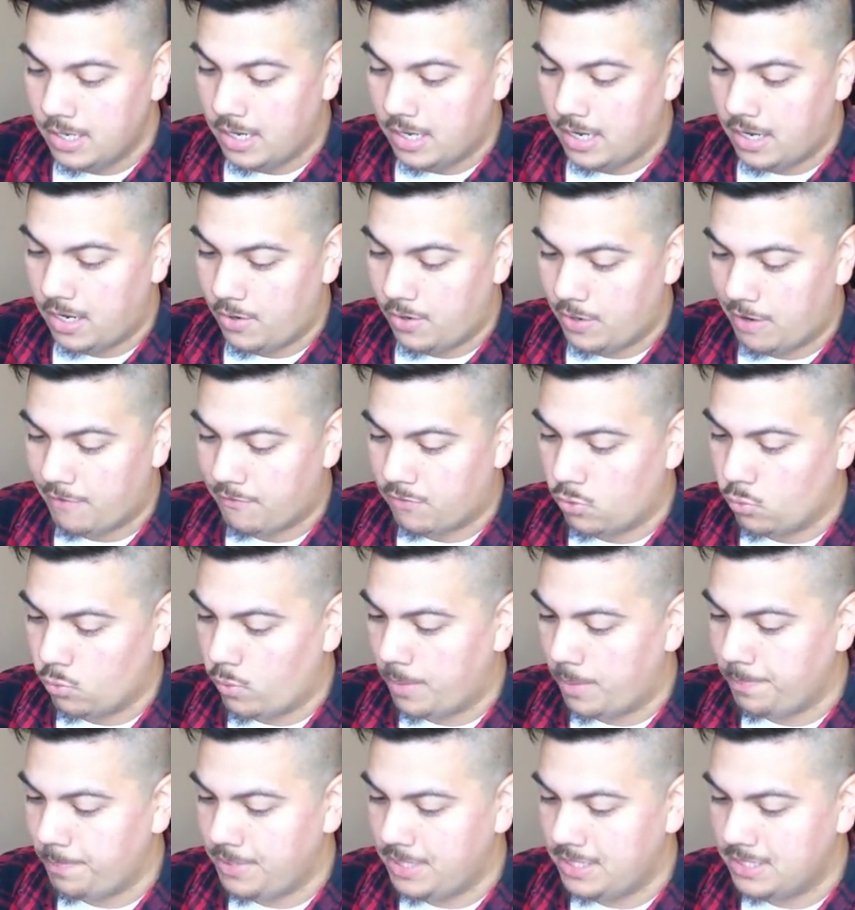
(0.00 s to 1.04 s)
Uh, we have our
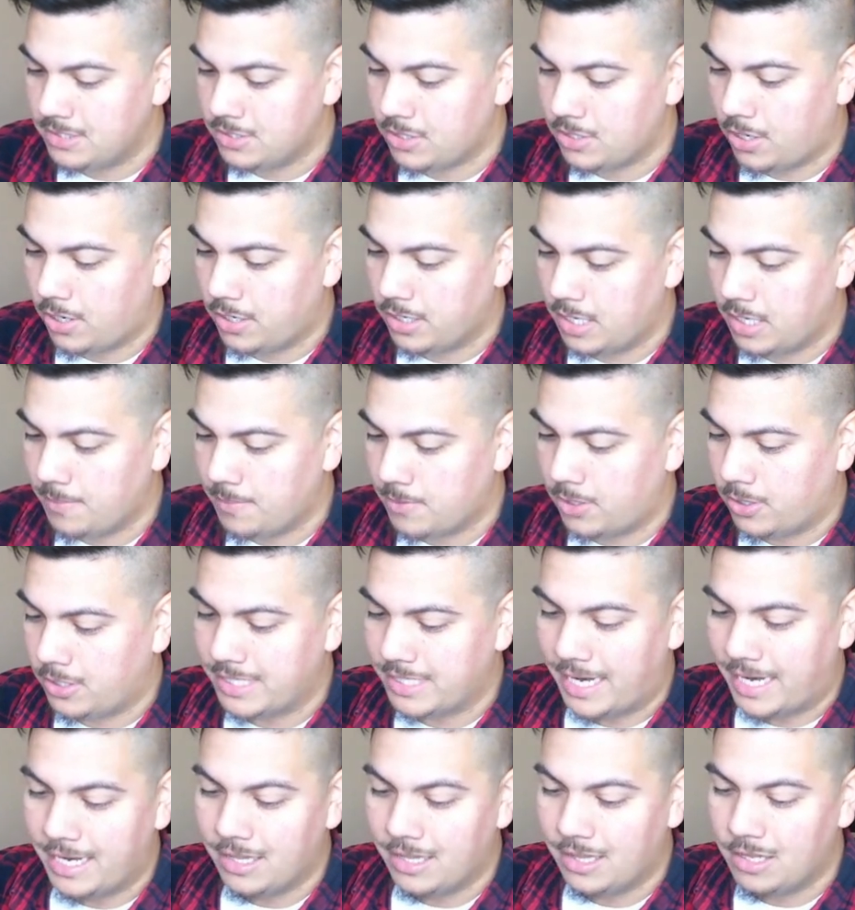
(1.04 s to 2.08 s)
One Piece card game
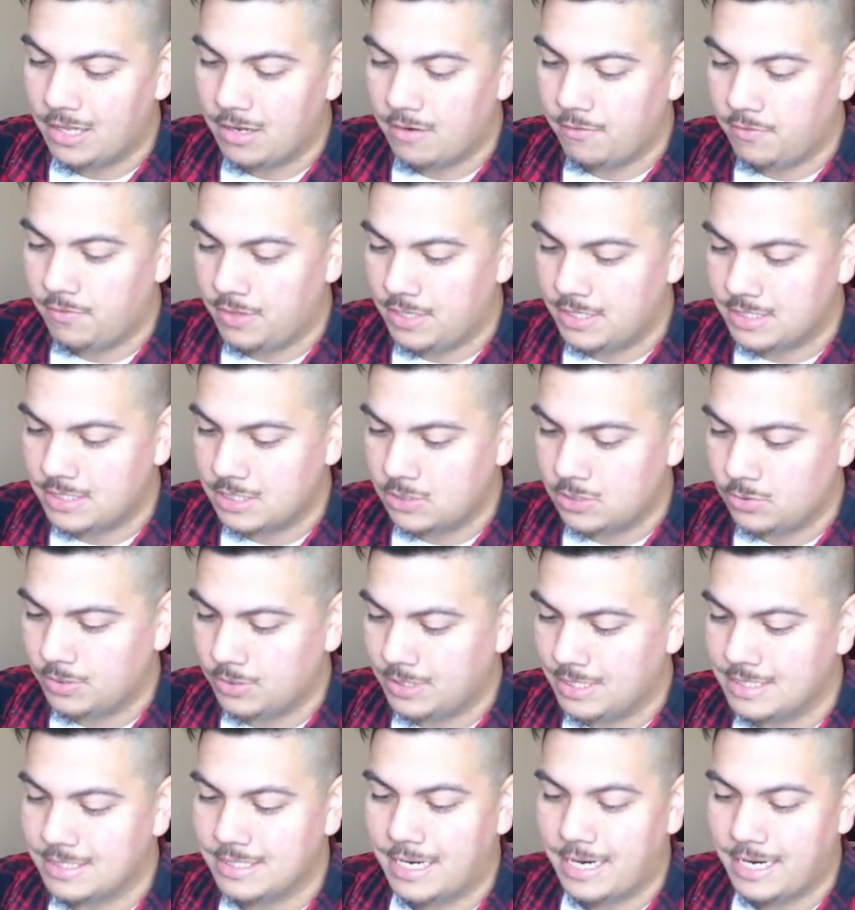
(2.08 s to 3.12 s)
cards. I love this little
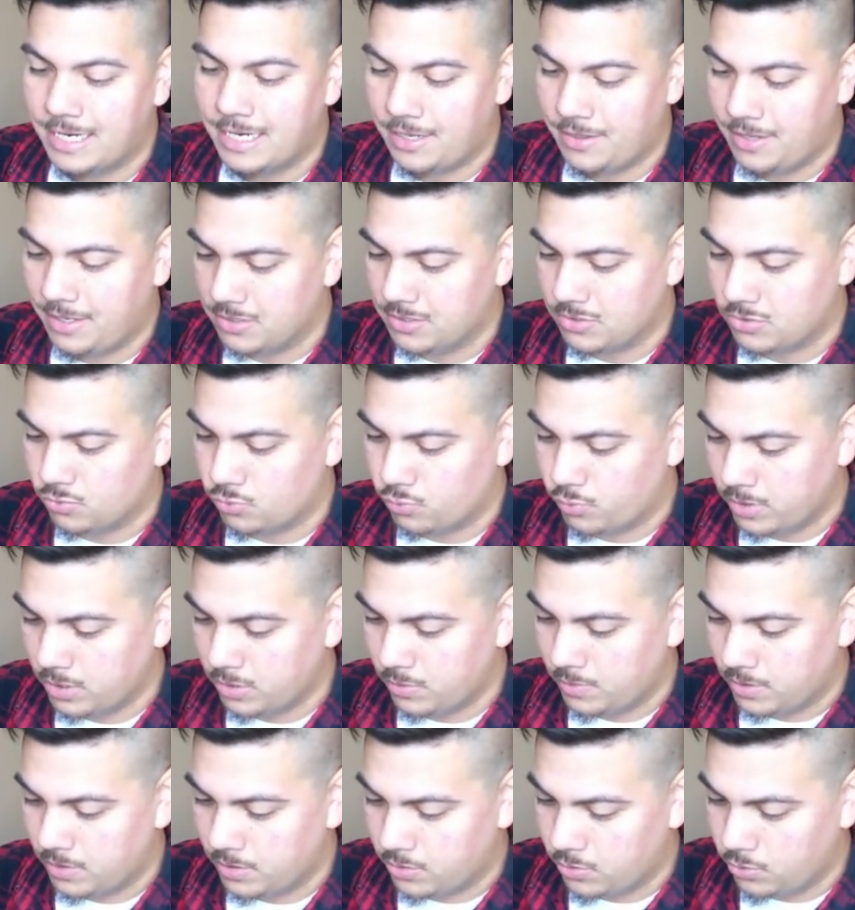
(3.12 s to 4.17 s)
design, I think it's
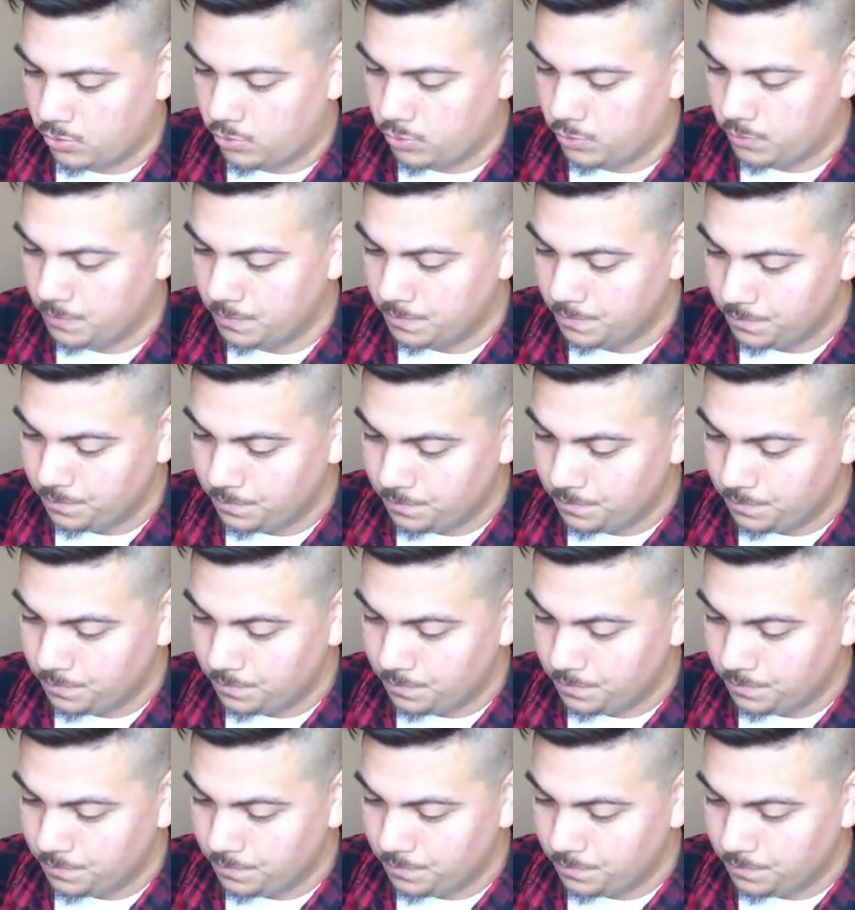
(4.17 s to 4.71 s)
really, really cool.